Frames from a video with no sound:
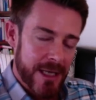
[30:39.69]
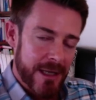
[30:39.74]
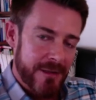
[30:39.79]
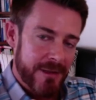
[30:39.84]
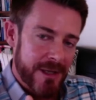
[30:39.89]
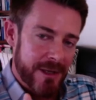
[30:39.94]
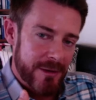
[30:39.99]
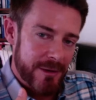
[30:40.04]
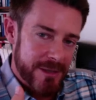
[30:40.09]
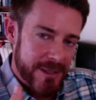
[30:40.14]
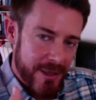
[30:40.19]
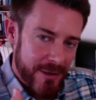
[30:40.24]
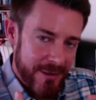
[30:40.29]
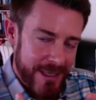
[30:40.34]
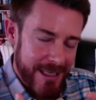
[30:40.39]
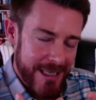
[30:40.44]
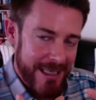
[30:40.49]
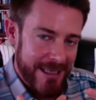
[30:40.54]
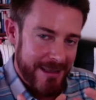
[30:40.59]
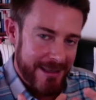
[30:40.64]

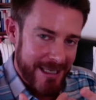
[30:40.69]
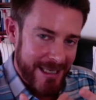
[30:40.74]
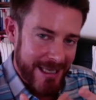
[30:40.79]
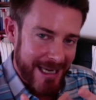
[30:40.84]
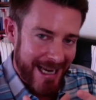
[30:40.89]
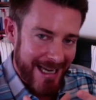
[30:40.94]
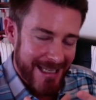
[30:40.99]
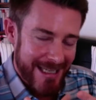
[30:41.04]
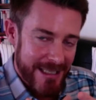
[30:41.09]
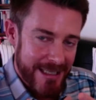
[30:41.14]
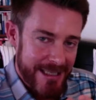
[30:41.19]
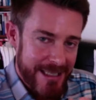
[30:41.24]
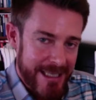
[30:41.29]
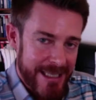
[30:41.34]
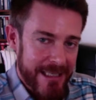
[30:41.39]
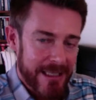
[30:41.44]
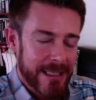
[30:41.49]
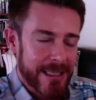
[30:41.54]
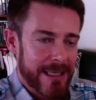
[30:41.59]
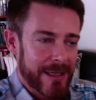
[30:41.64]
the
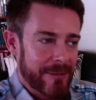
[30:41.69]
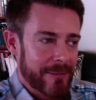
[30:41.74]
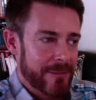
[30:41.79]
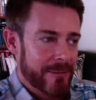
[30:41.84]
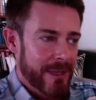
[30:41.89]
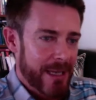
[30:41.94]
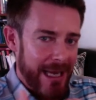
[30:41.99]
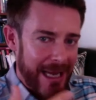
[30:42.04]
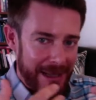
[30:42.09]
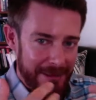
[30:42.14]
endothelium